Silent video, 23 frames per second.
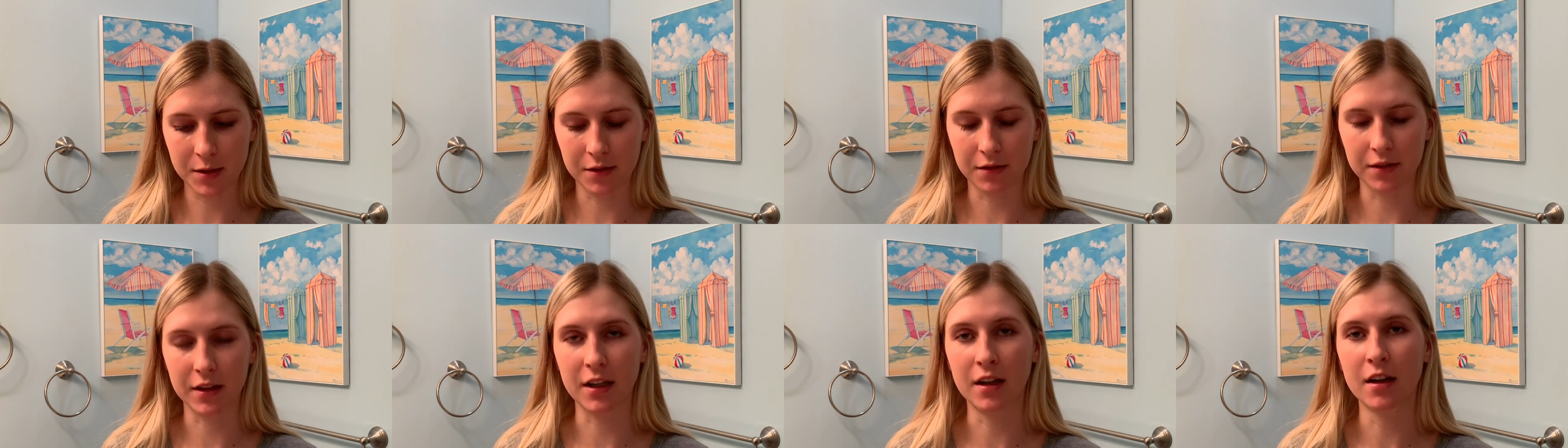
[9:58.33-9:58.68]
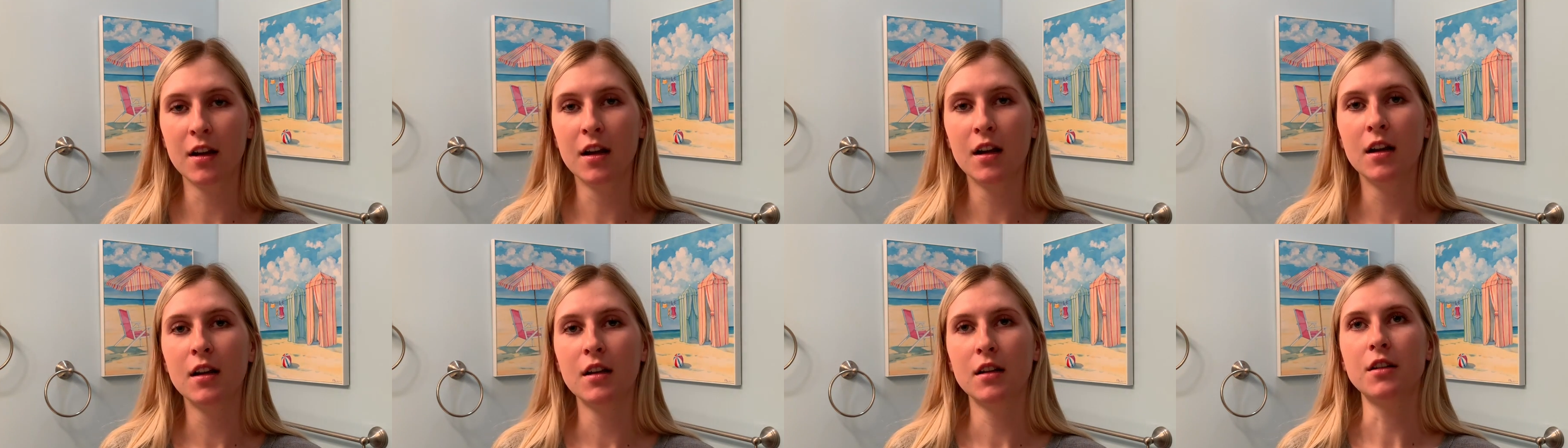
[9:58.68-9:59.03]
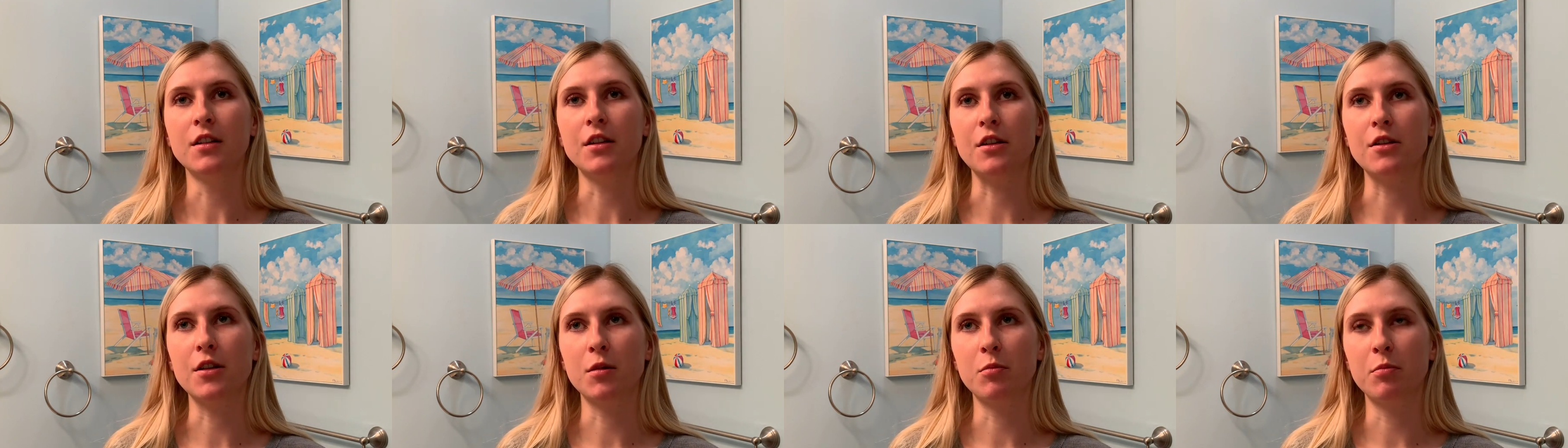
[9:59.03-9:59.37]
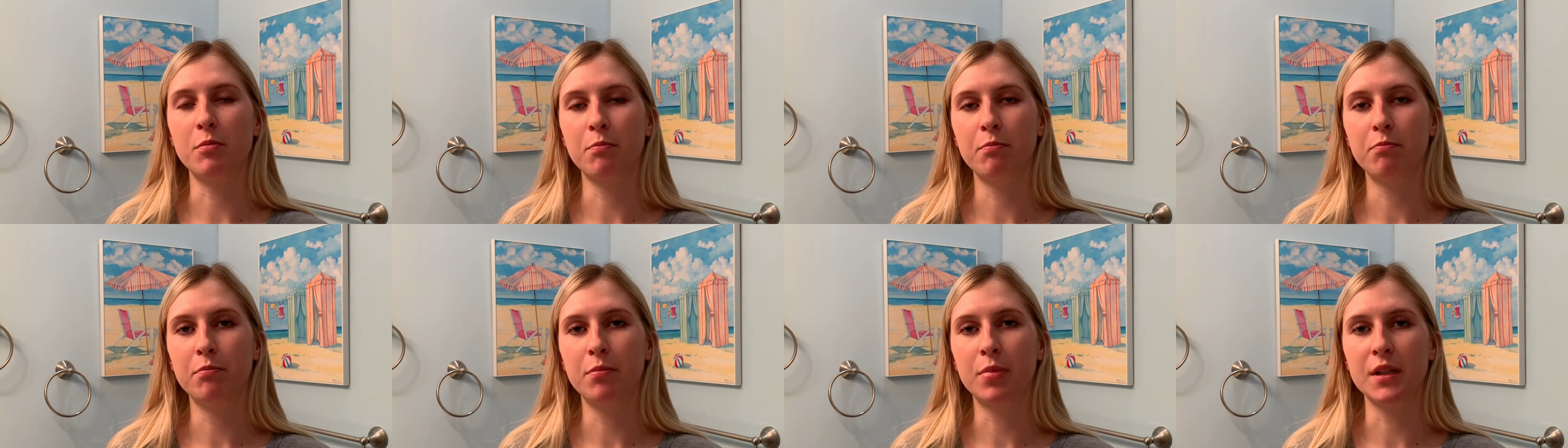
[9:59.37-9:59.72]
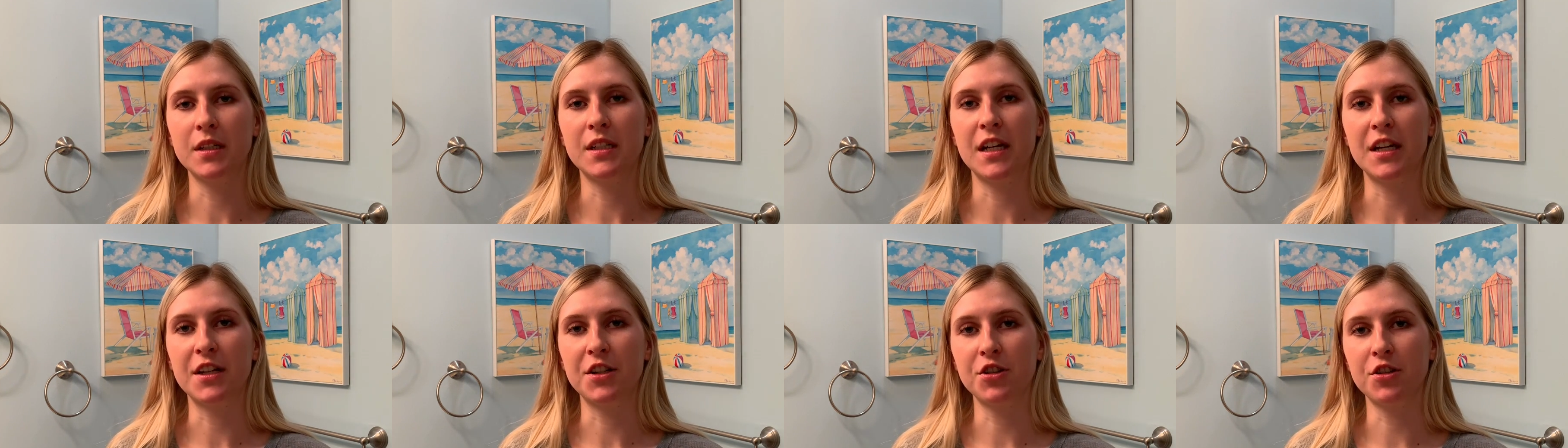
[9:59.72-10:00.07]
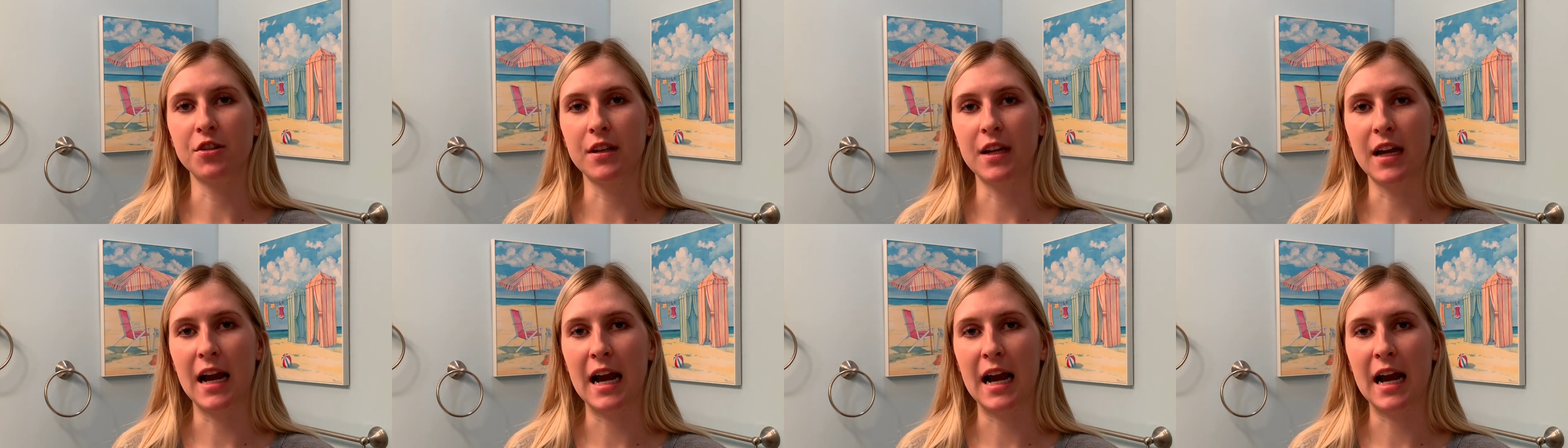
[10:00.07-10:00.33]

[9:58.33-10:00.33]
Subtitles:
or like you could potentially